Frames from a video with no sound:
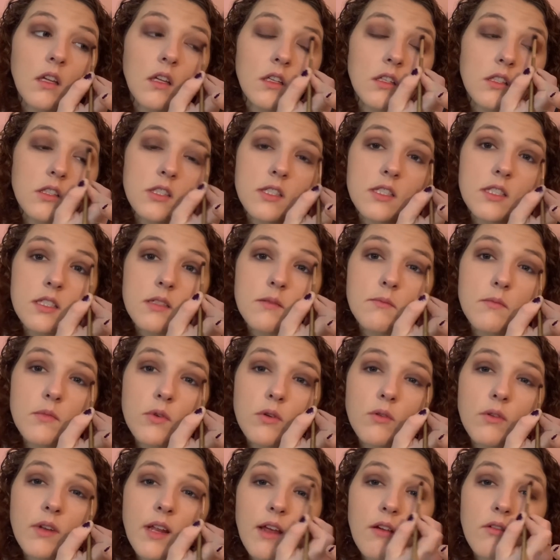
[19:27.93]

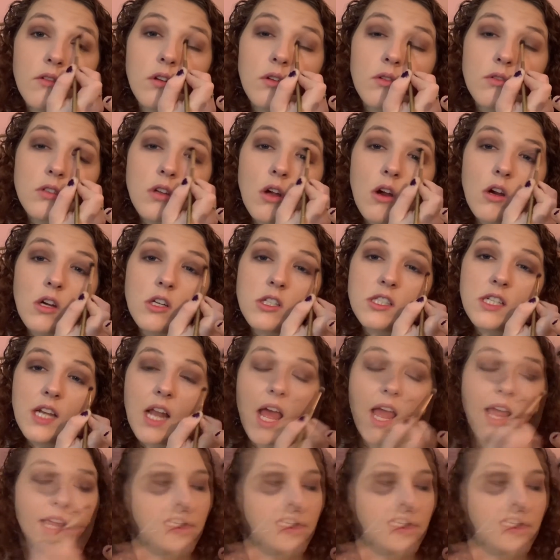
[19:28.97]
Smooth out those harsh lines.